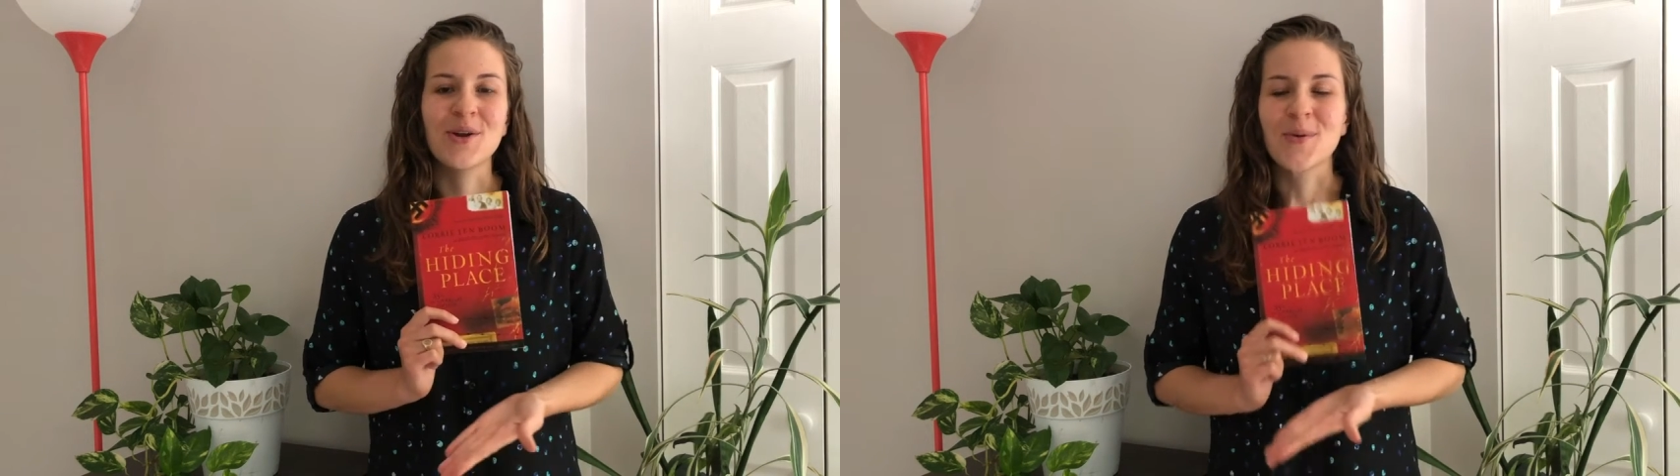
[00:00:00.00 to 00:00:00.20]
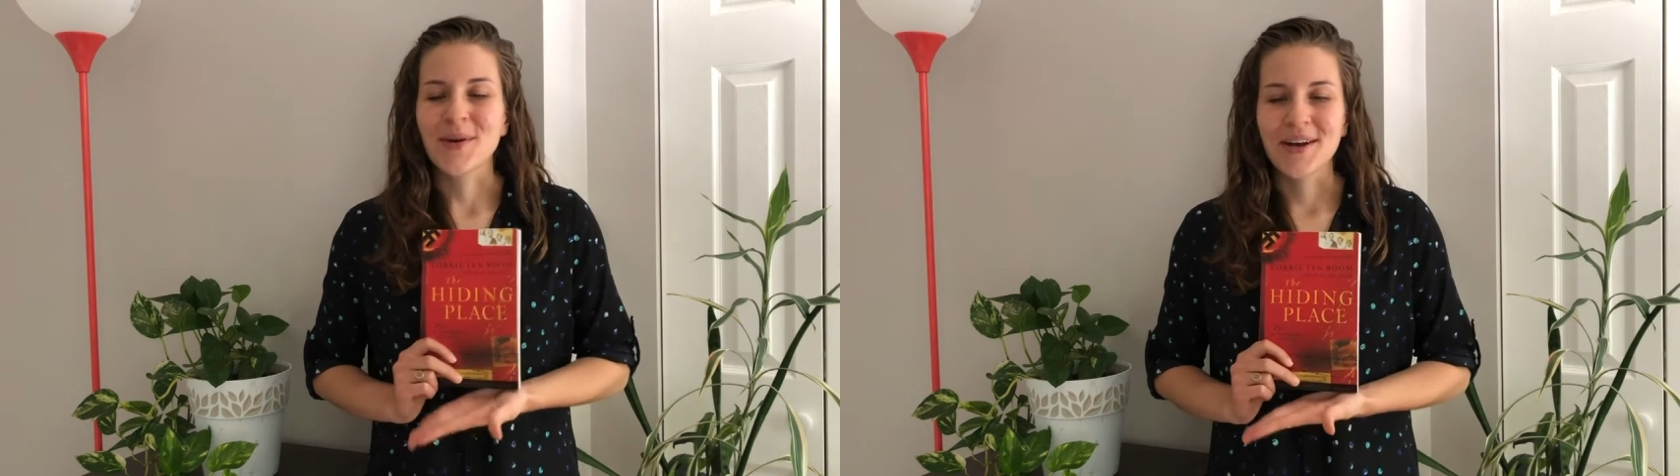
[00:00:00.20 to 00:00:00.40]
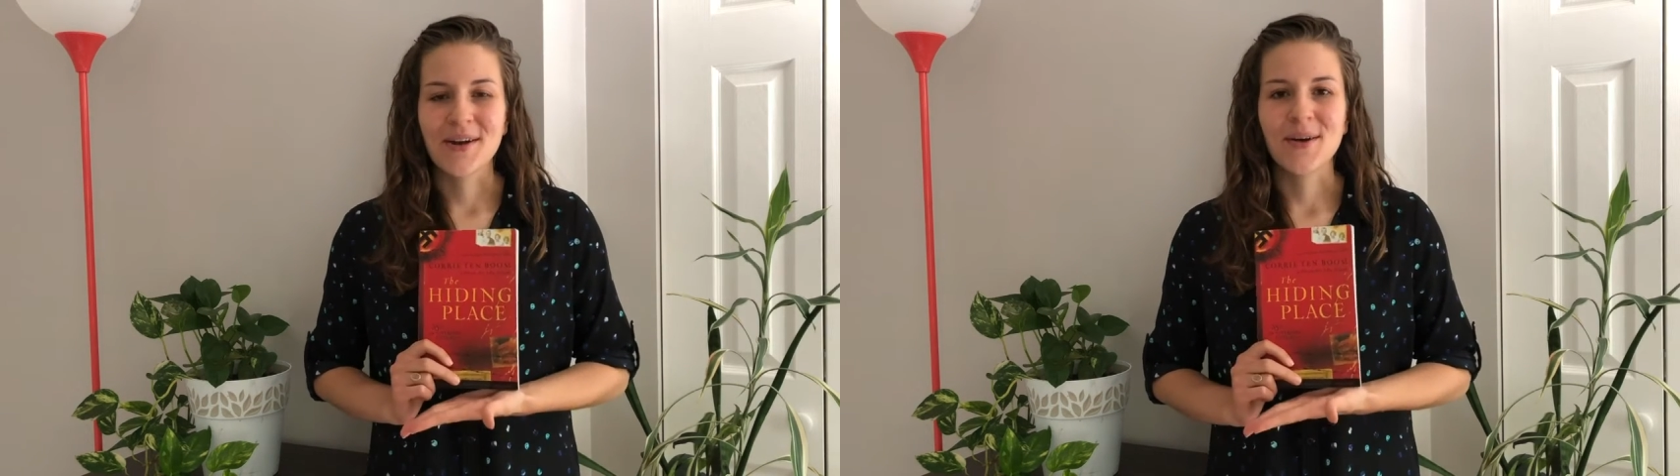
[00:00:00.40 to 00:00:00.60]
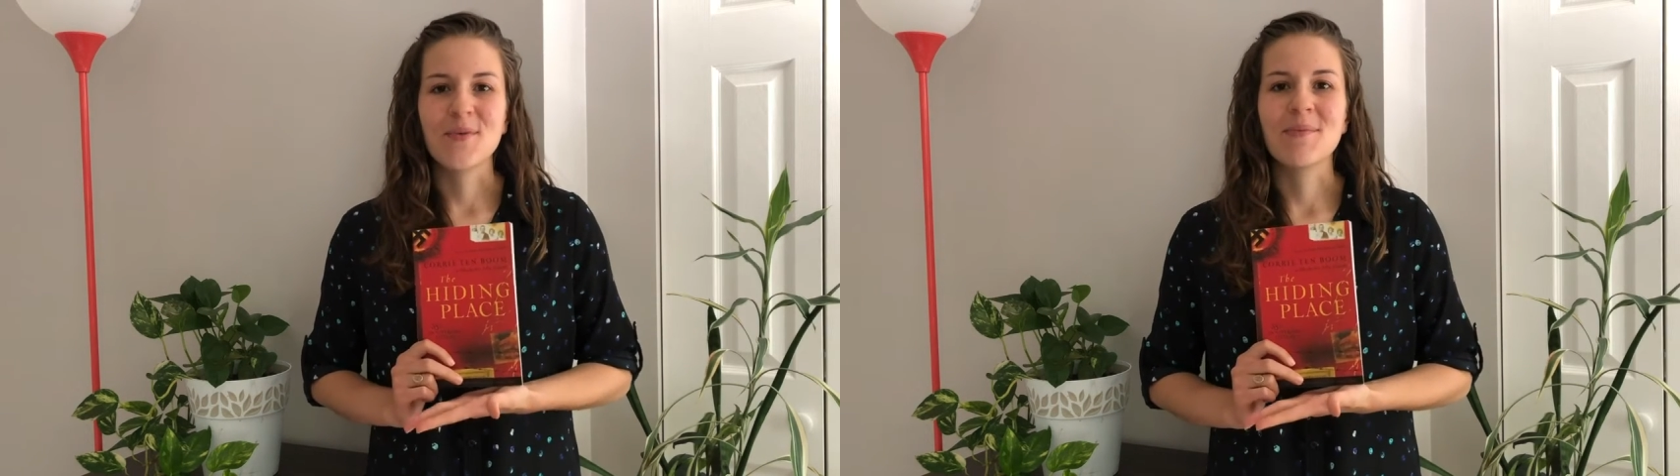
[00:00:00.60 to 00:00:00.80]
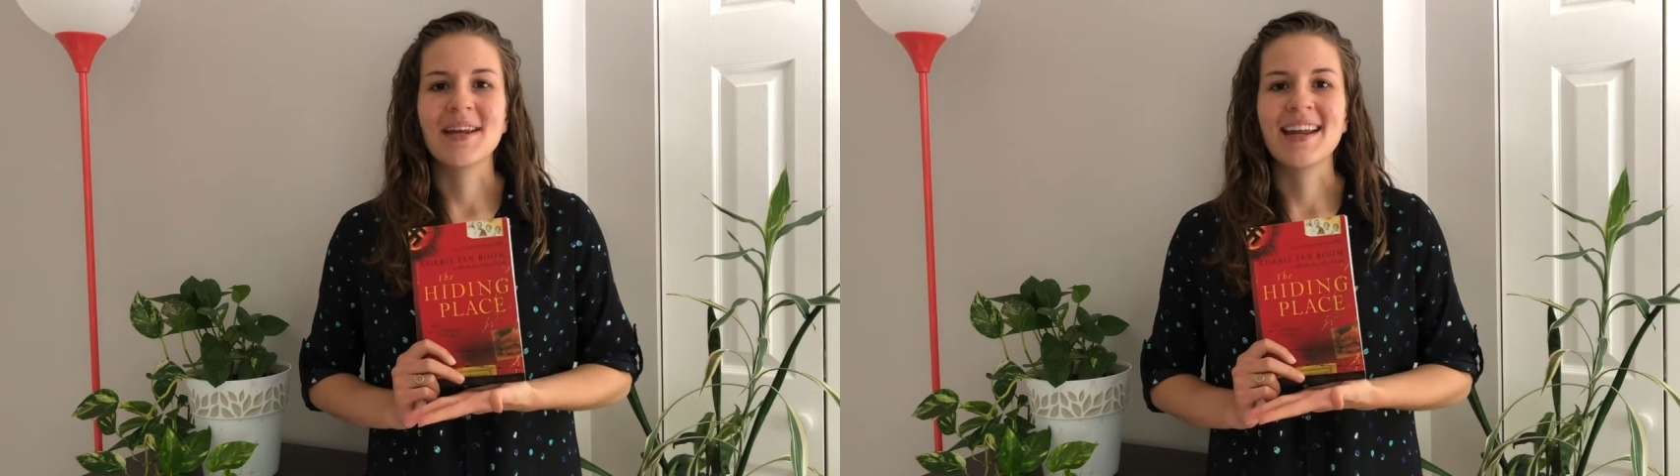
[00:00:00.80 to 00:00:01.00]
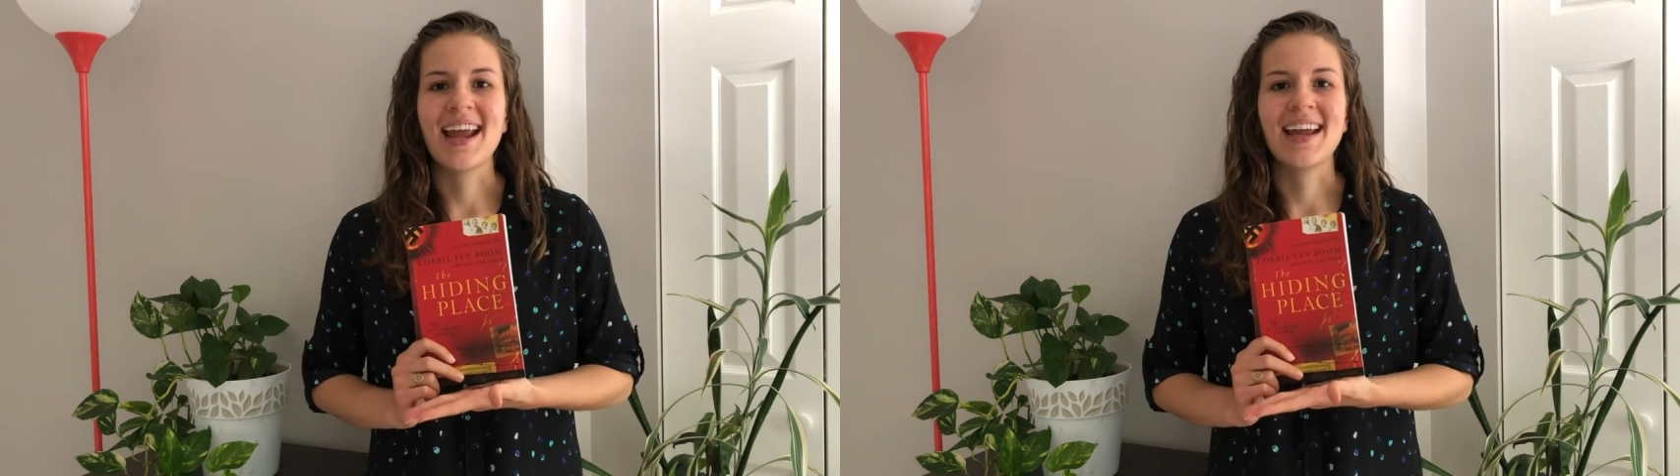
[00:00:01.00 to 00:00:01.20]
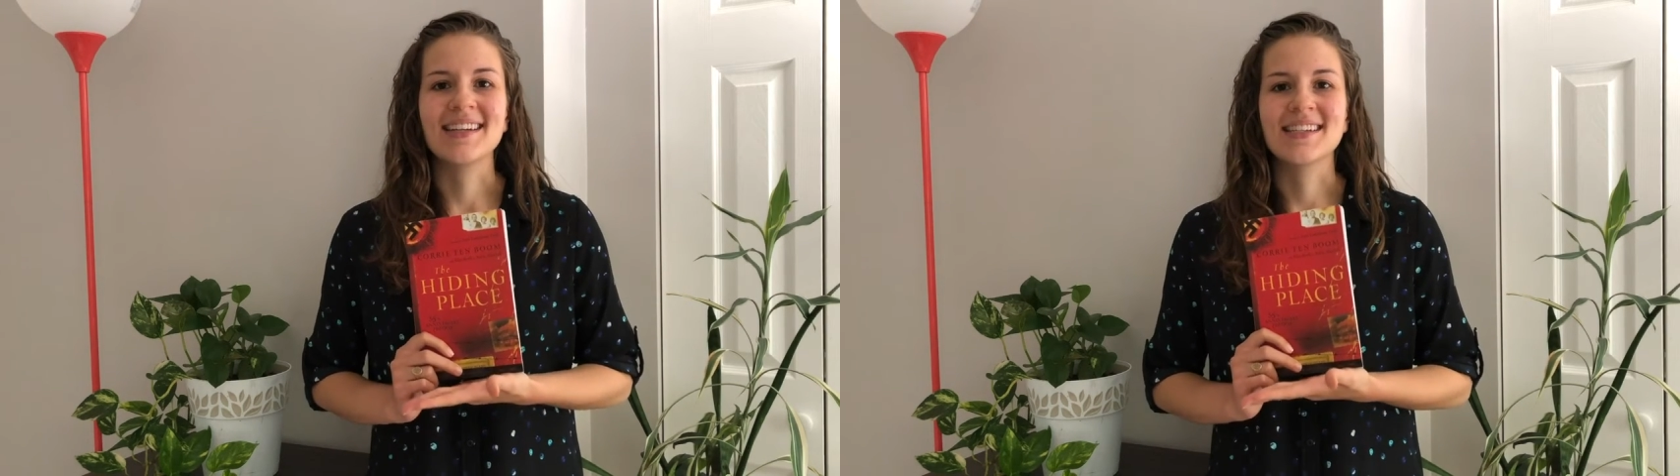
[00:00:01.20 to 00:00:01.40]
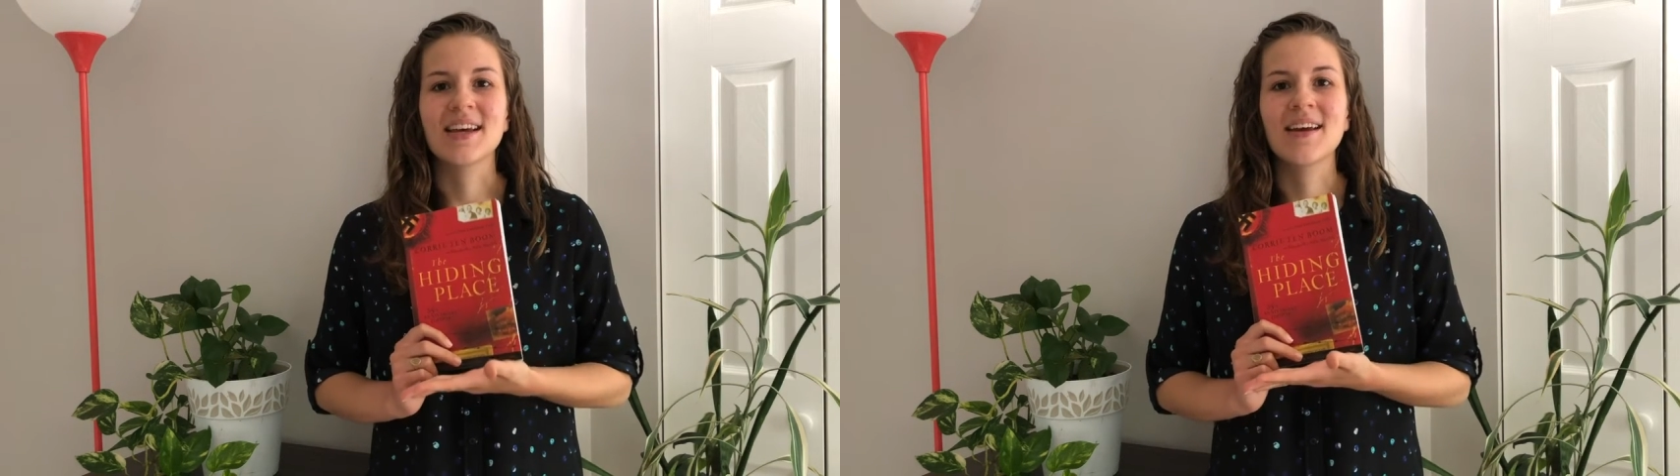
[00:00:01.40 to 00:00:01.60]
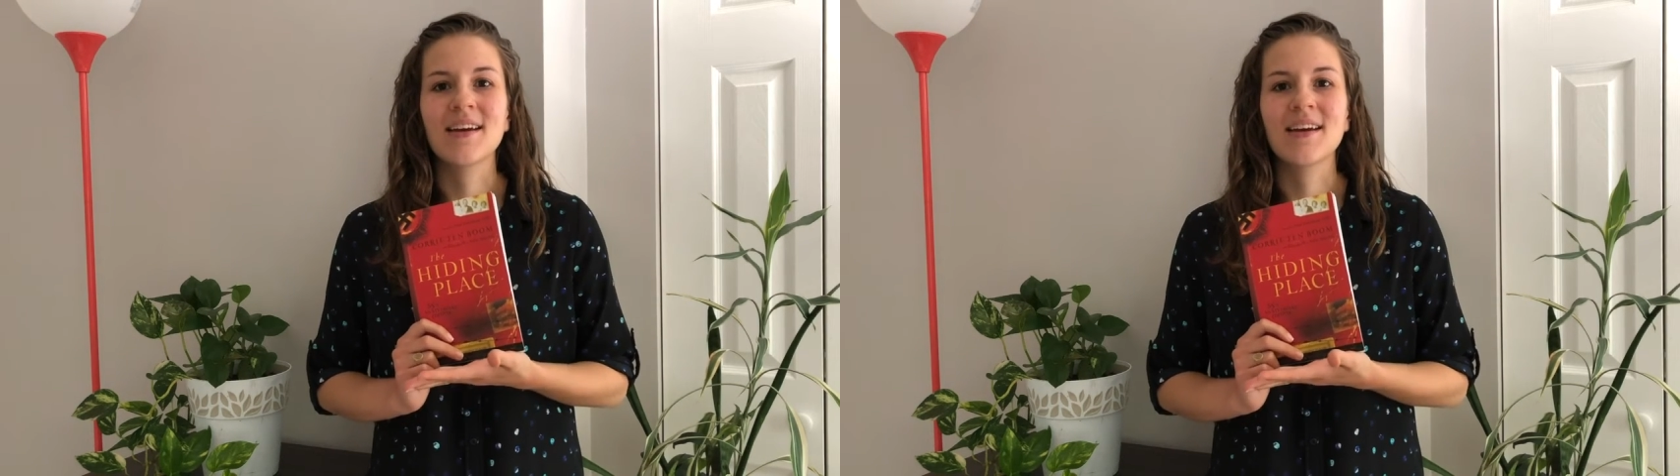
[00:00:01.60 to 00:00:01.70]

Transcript: an ordinary woman and